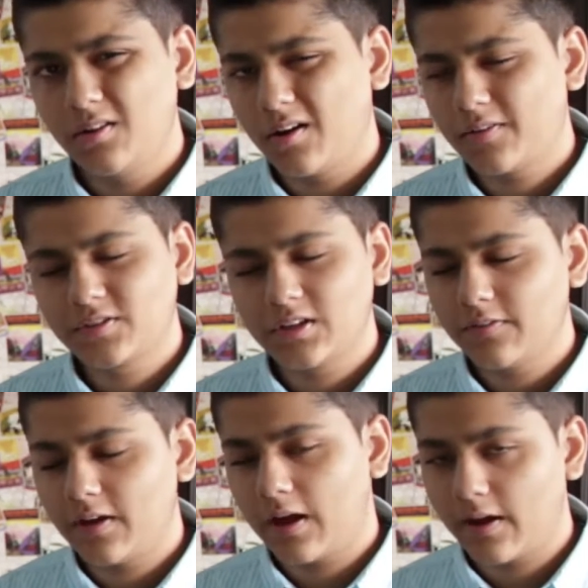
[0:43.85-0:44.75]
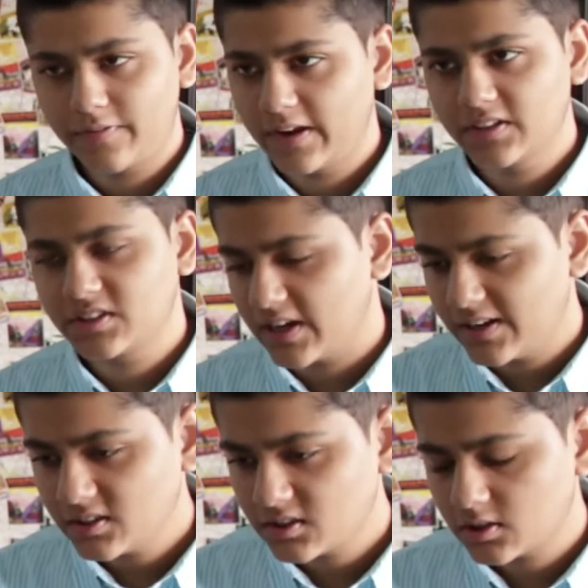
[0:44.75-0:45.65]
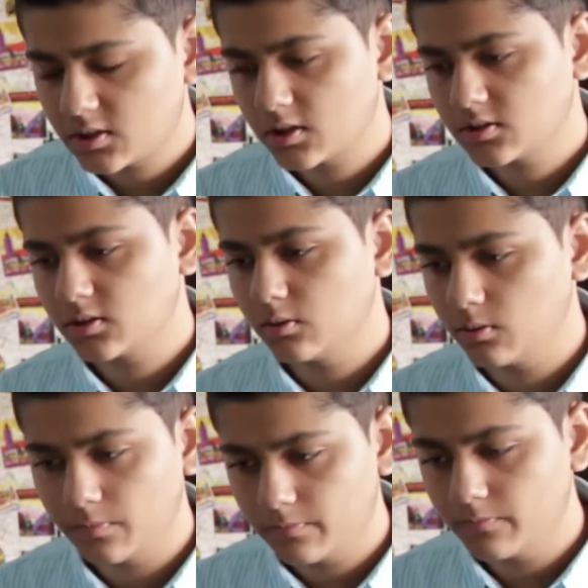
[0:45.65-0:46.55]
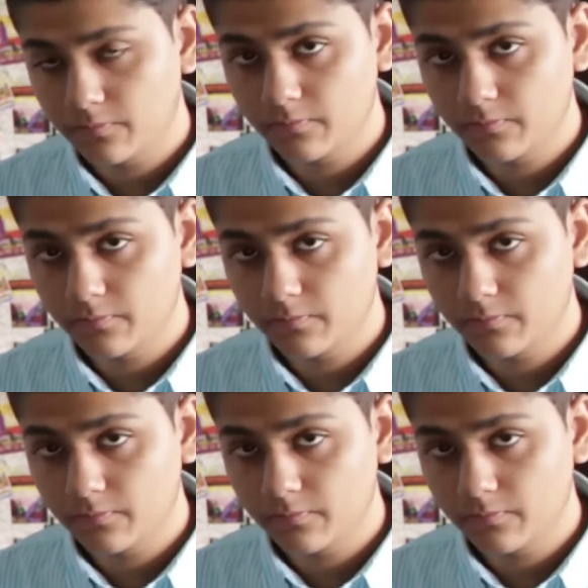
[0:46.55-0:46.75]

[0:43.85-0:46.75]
A lot of stuff. I have taken science, so